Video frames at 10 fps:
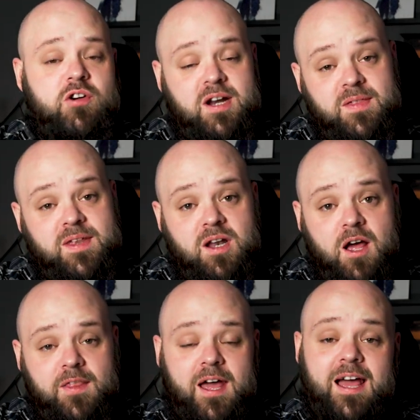or anything
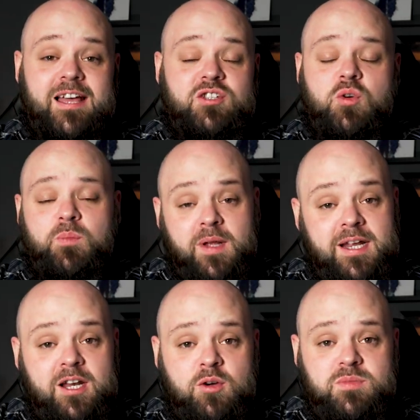like that is
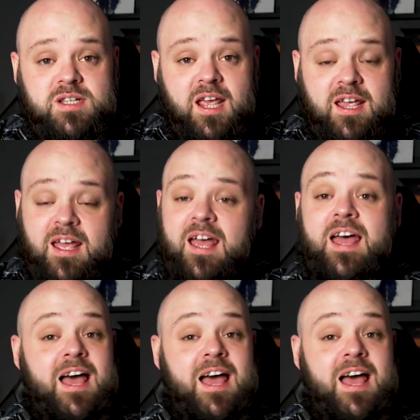completely up to date.